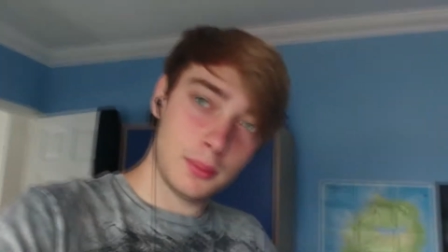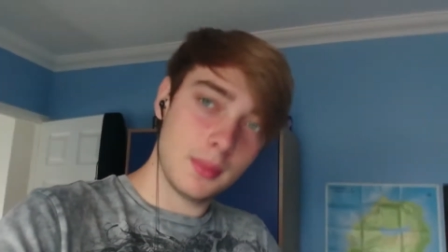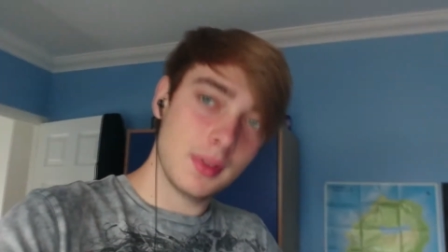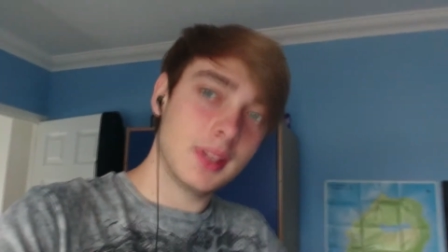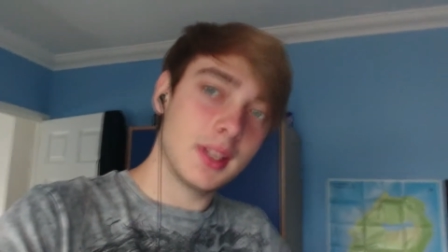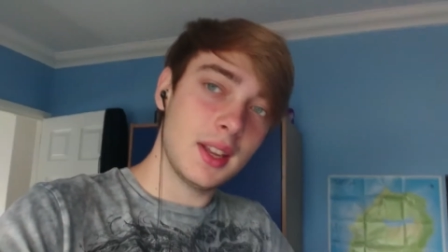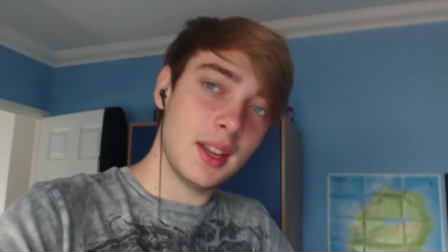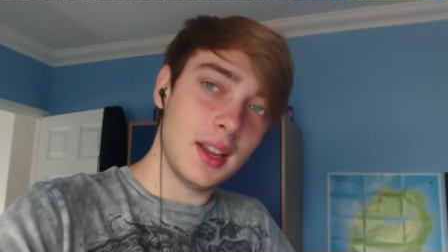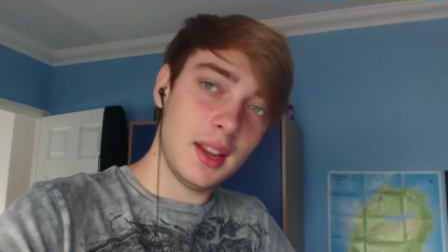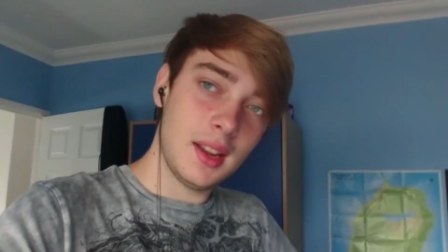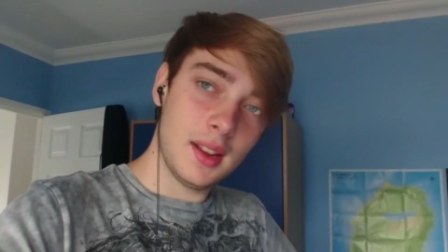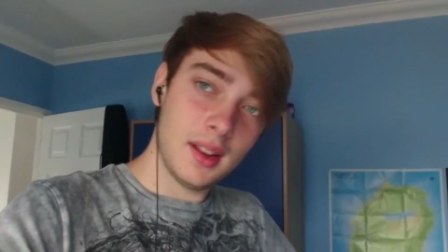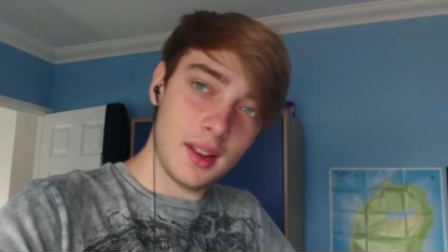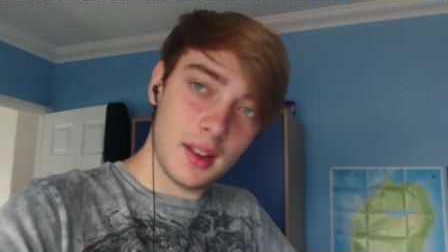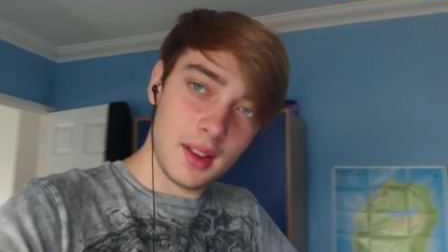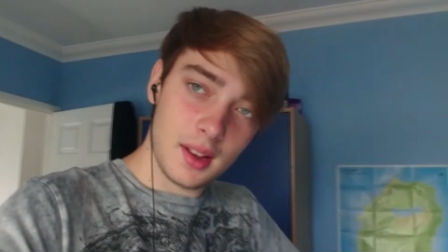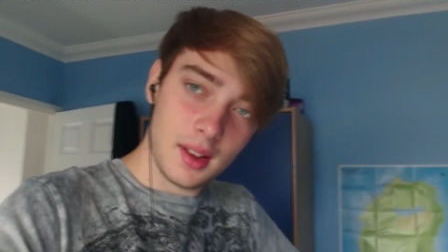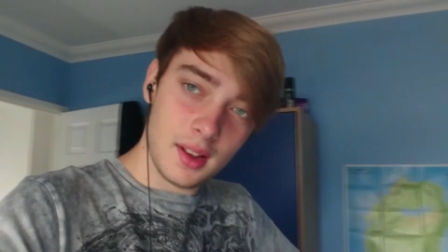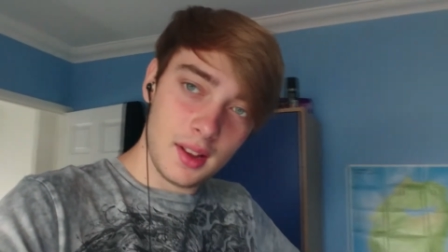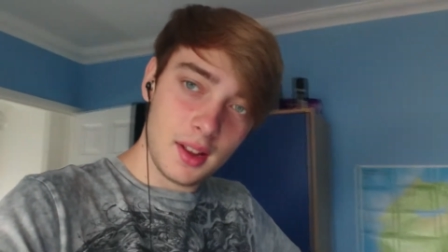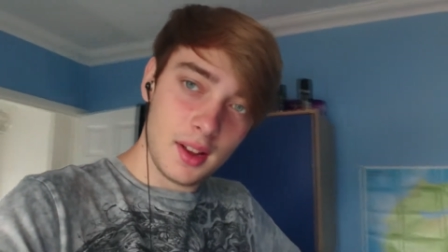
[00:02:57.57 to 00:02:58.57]
See,
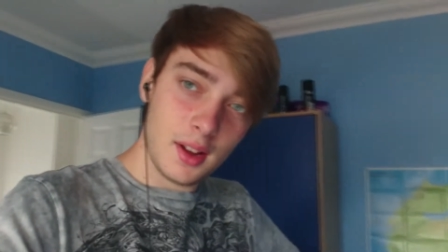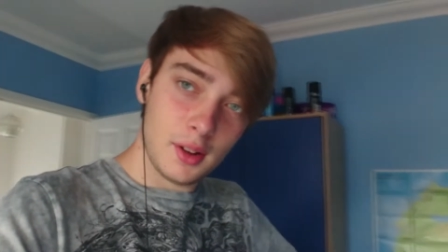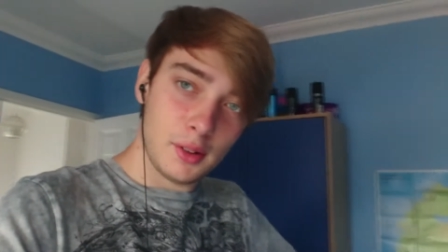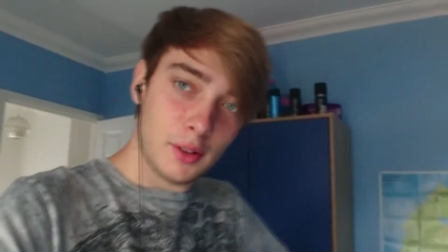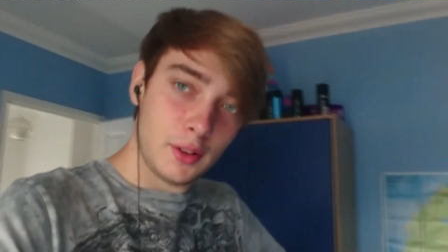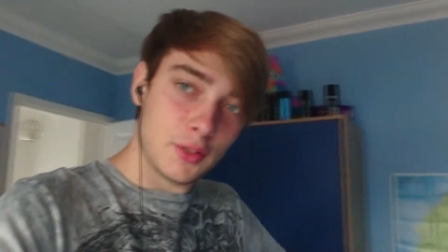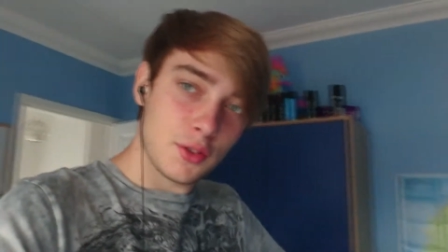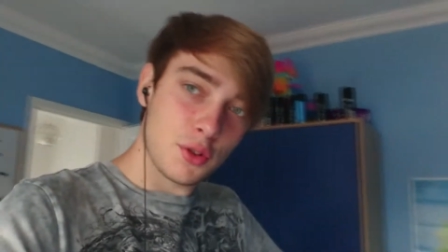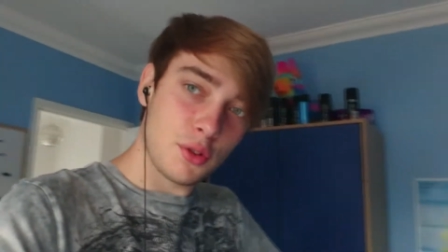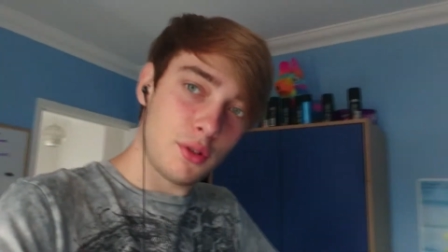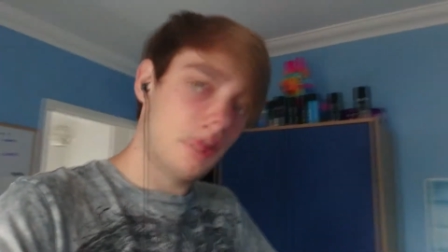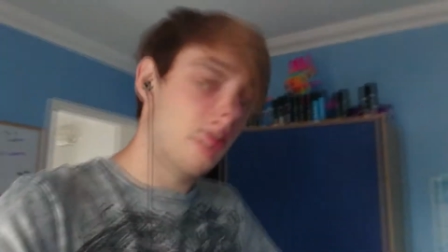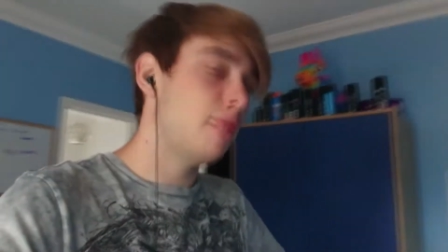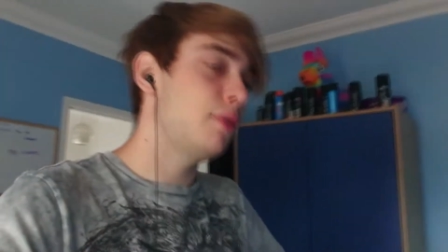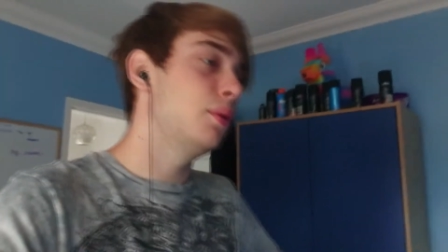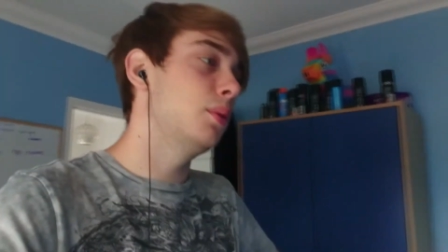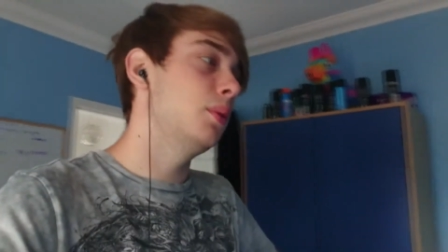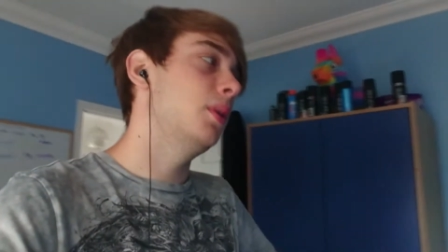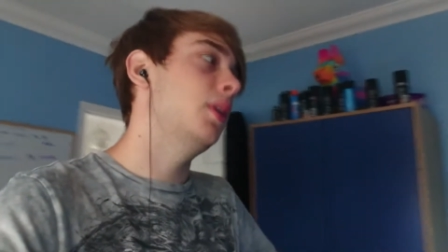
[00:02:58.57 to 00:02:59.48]
we've travelled,